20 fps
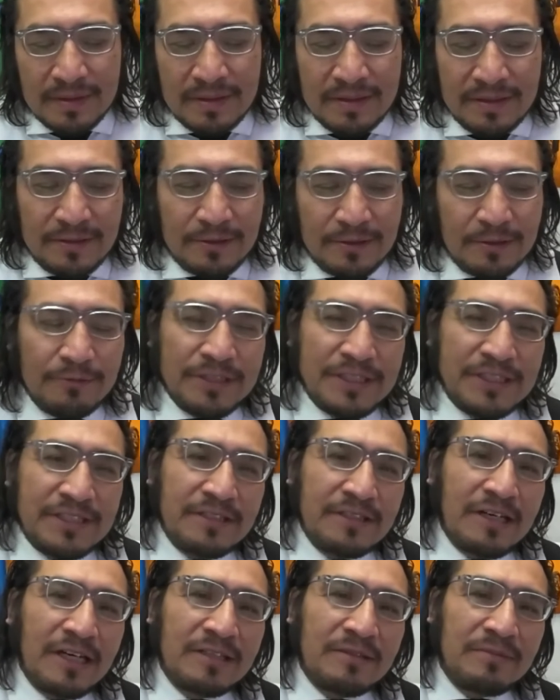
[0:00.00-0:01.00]
You know, we should
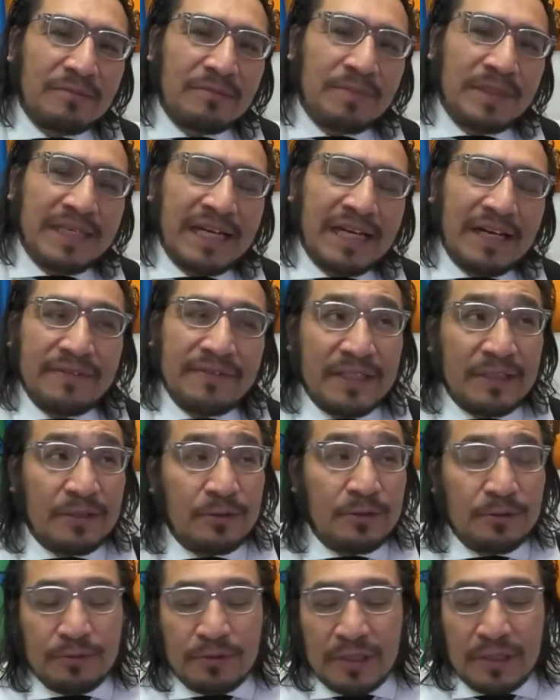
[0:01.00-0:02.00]
not be having
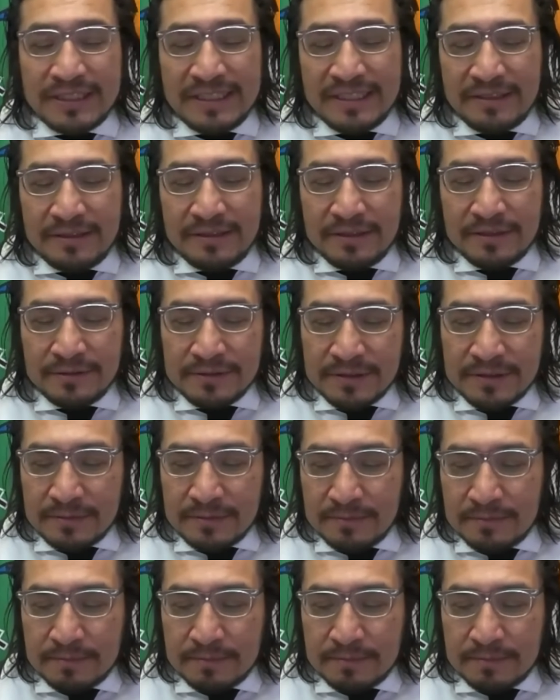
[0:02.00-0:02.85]
two Ontarios.